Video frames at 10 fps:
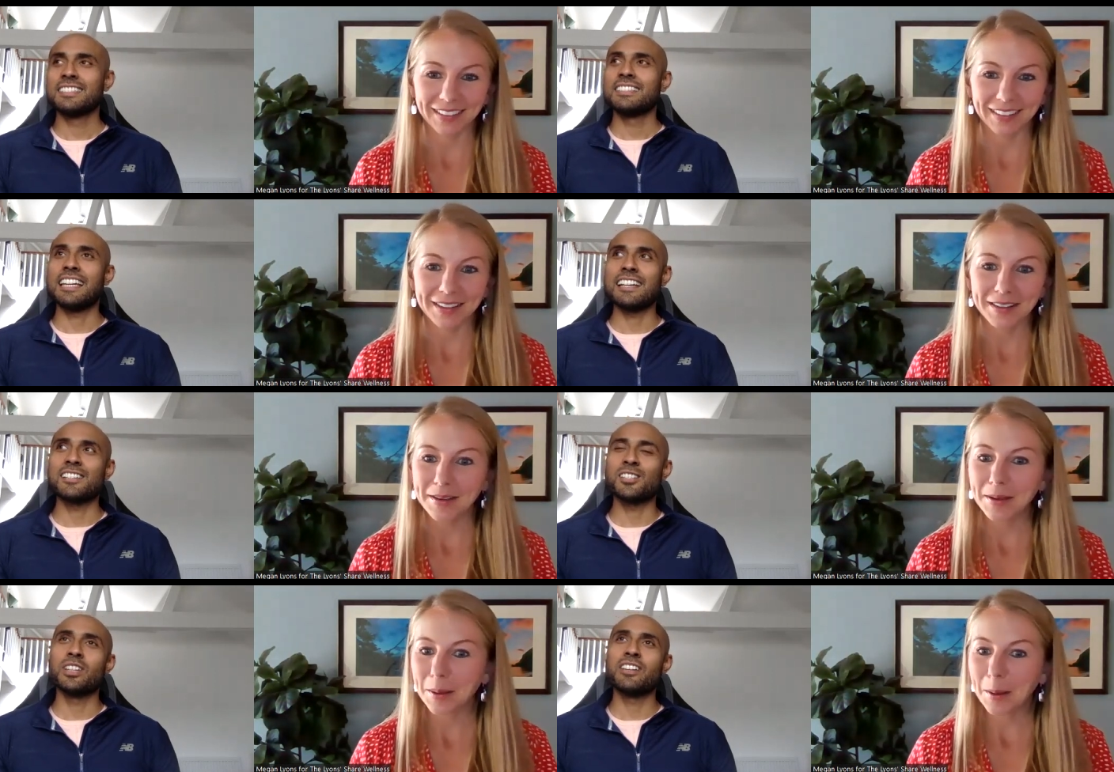Speaker 1: Yes.
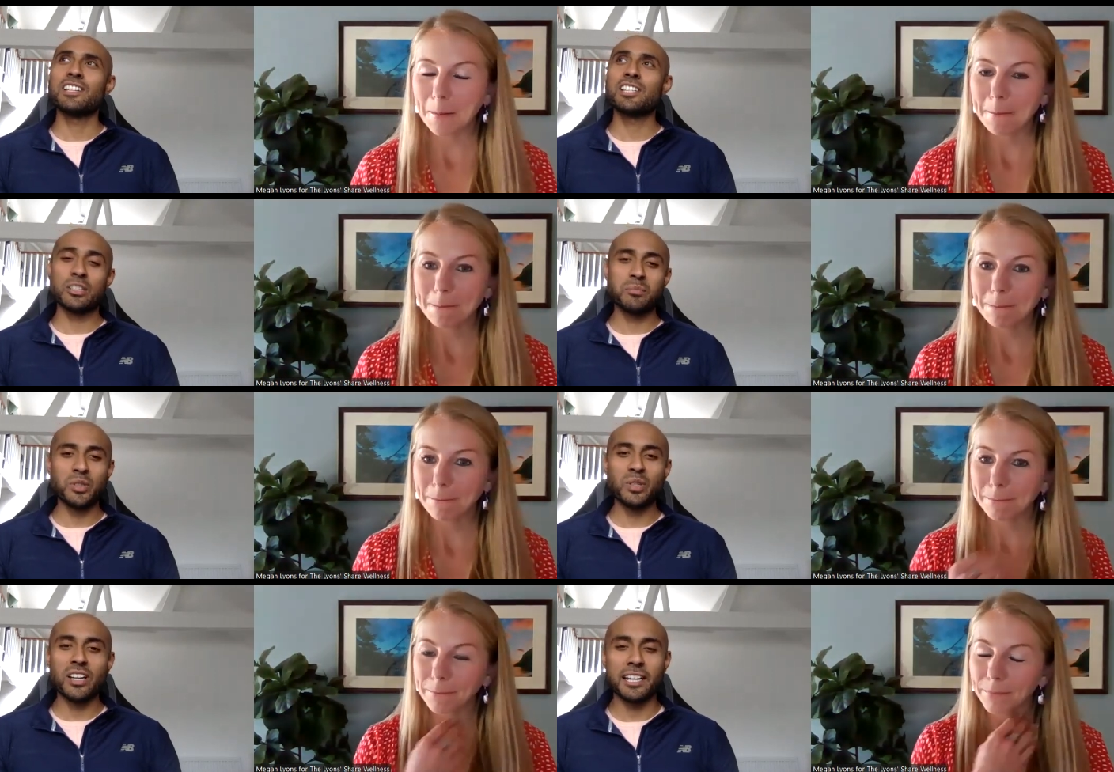So, there is good
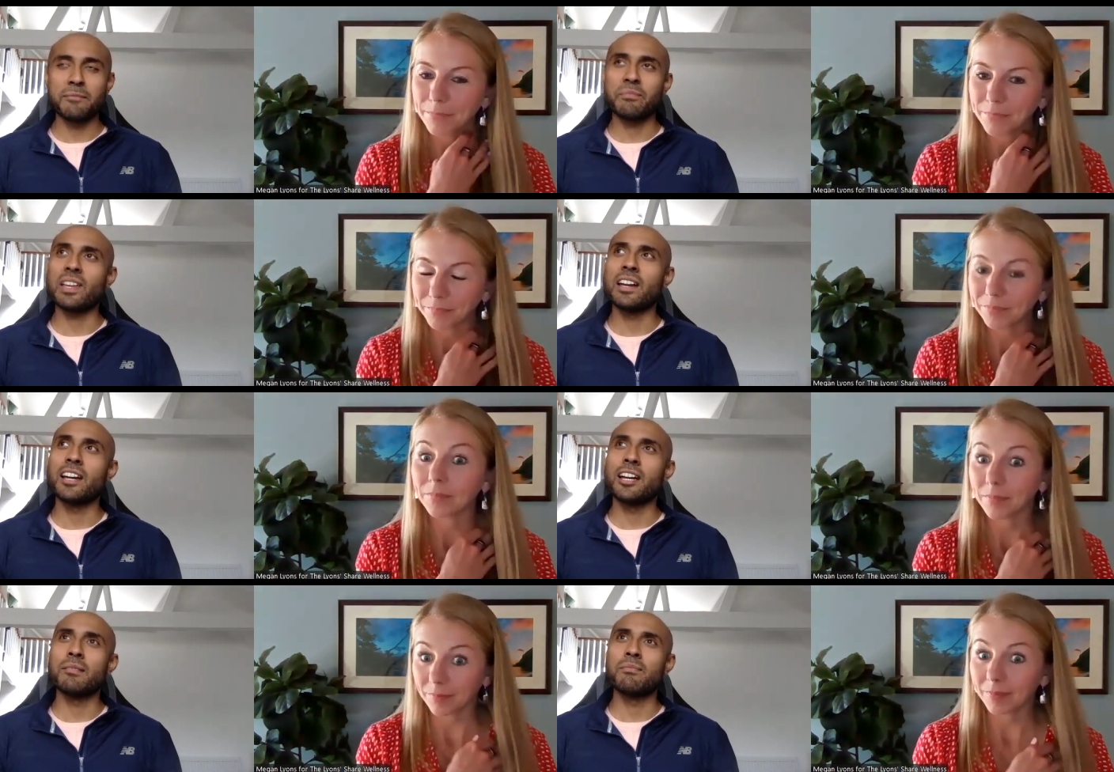blue light.
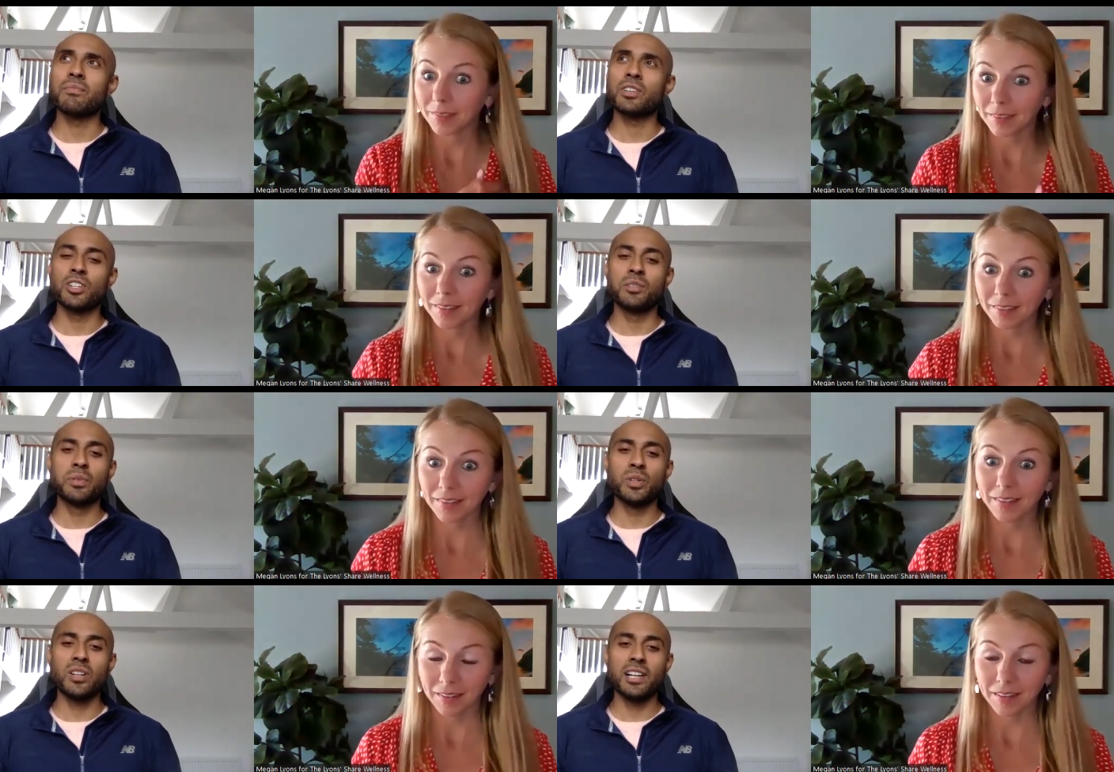Um, good
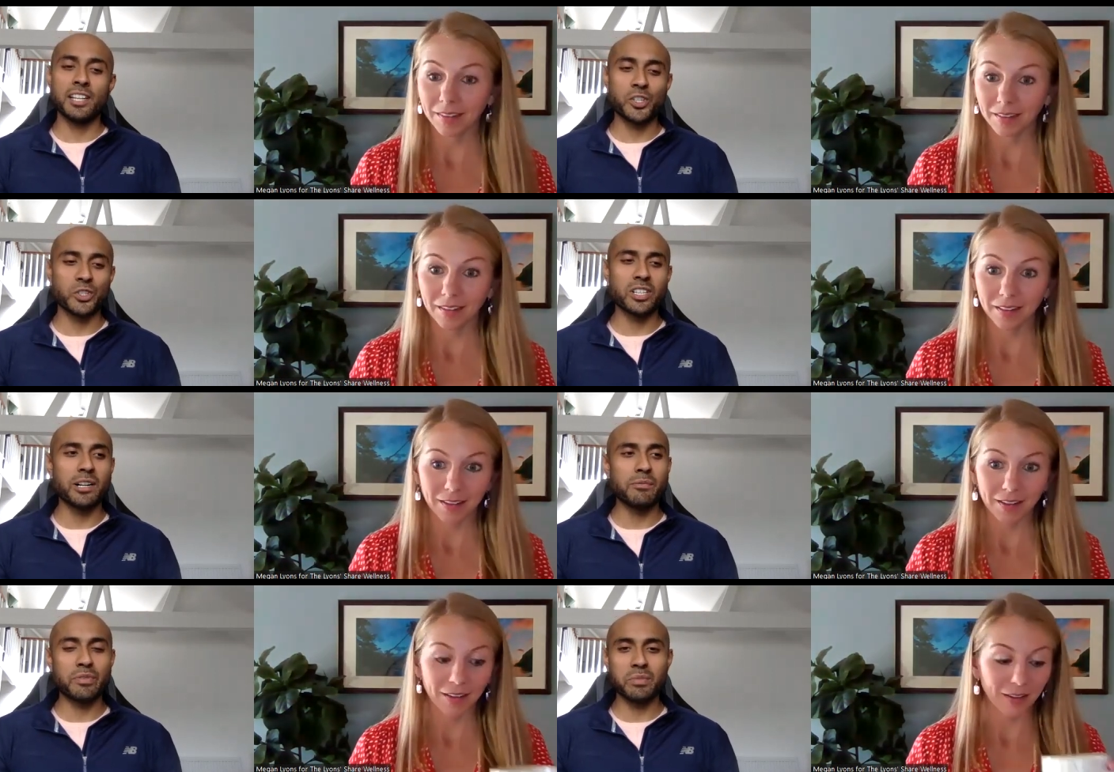blue light should
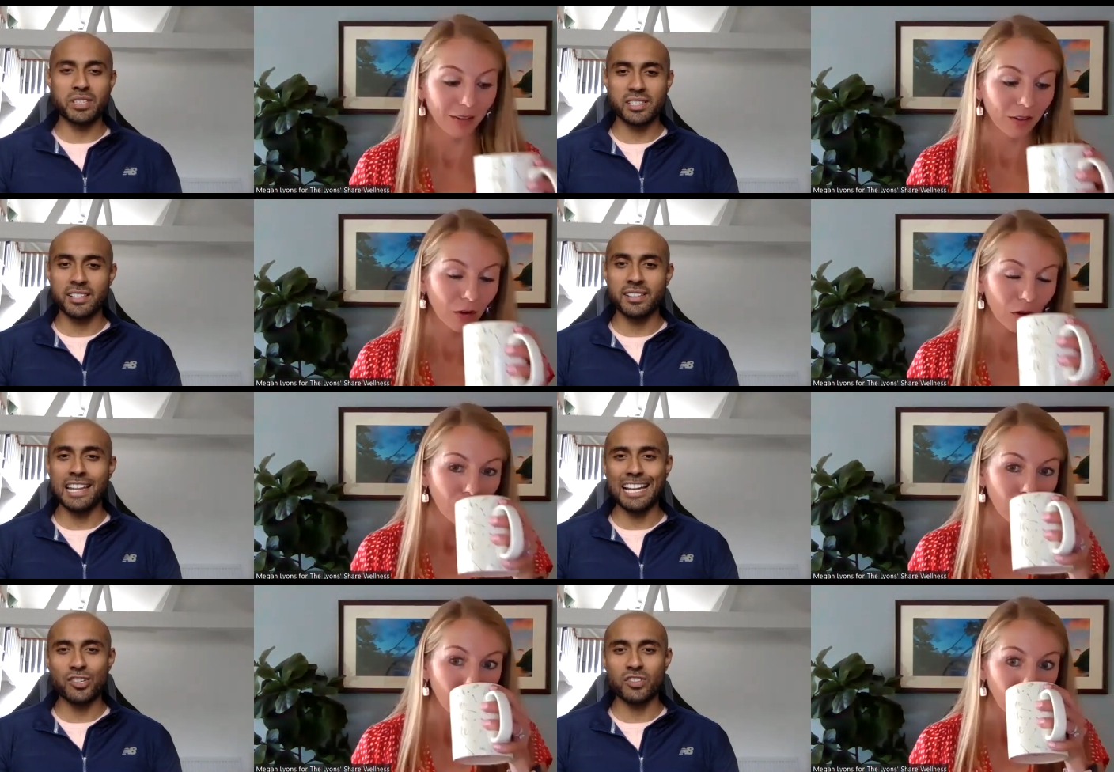come from the sun
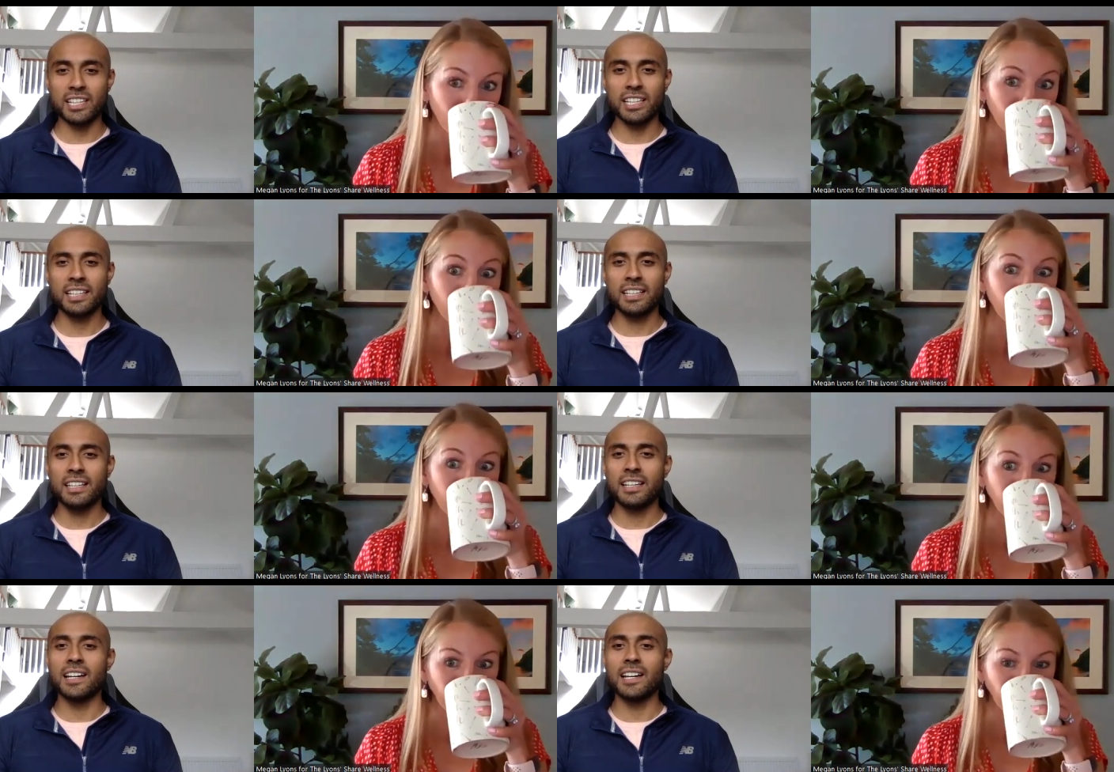naturally,
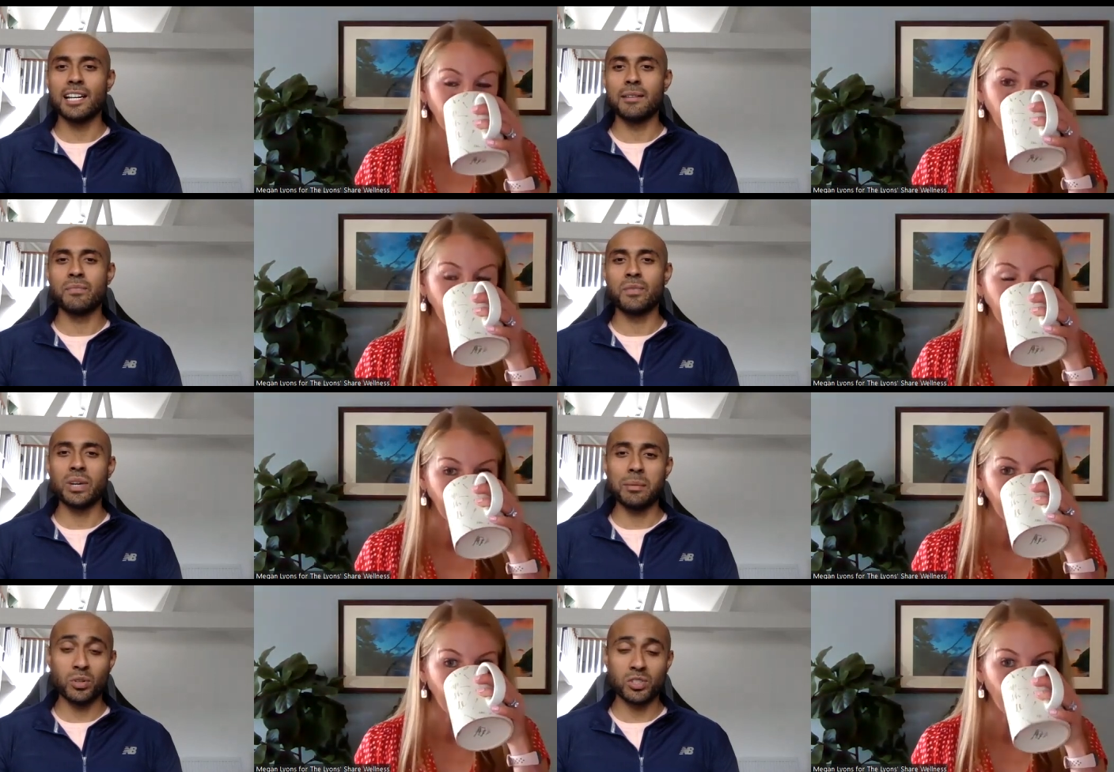mm. um, where
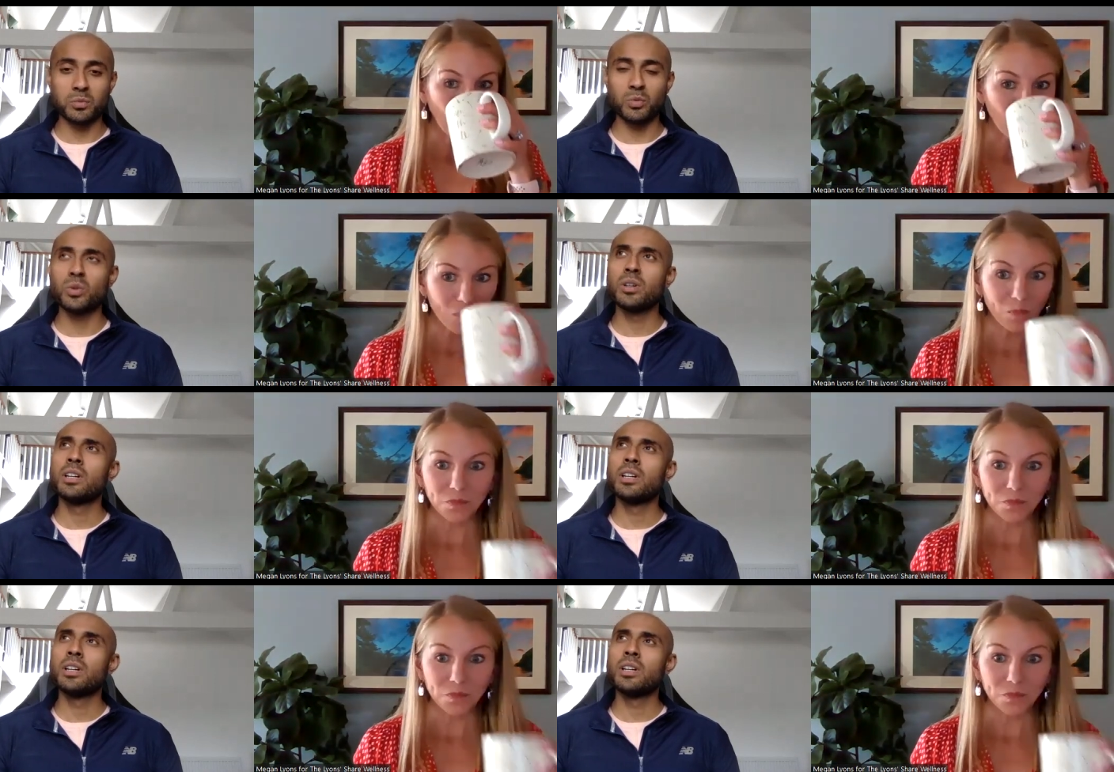possible.